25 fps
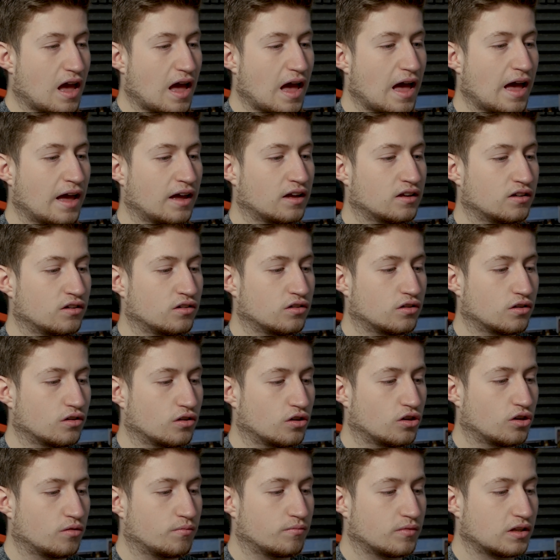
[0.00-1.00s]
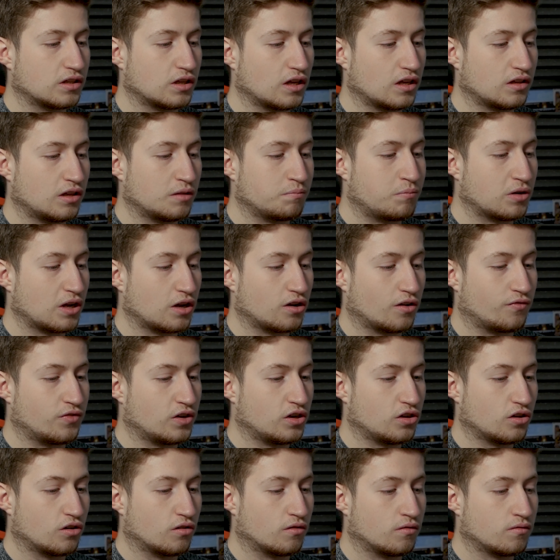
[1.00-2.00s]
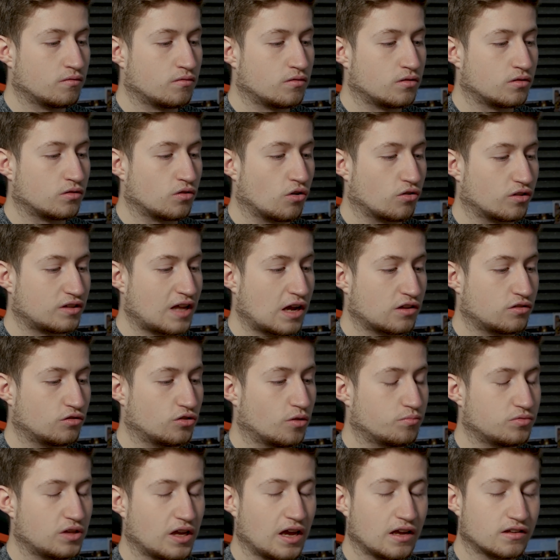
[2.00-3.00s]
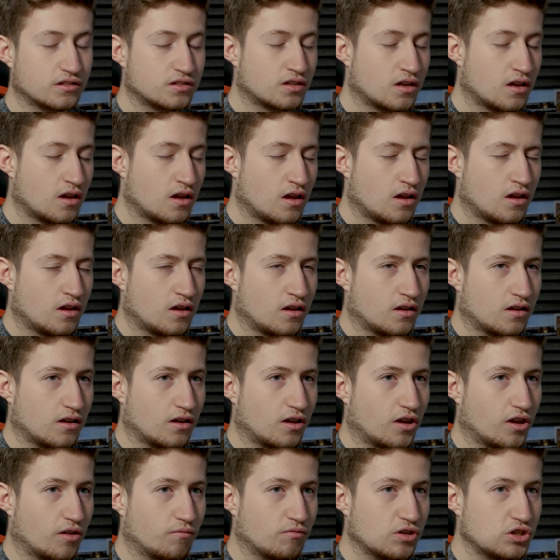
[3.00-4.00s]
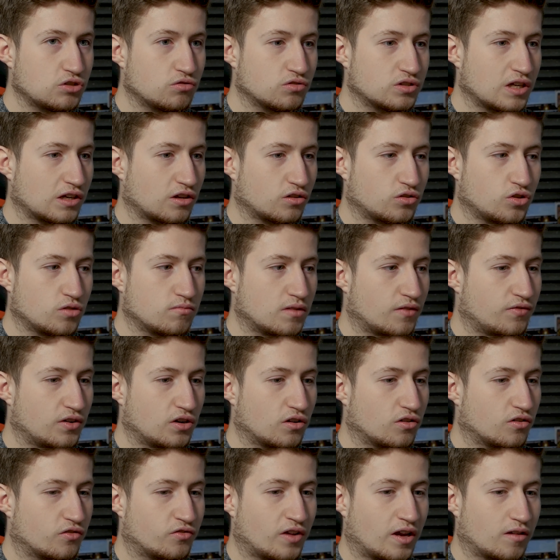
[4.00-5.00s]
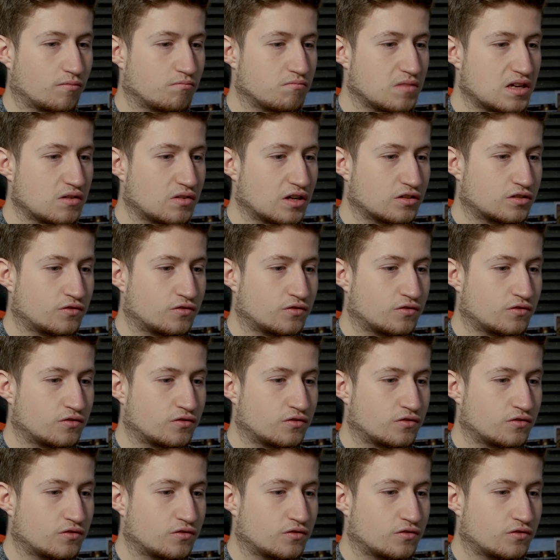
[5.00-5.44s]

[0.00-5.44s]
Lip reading: And I put out a video called Titled Update, which was like a 2-minute video of like me when I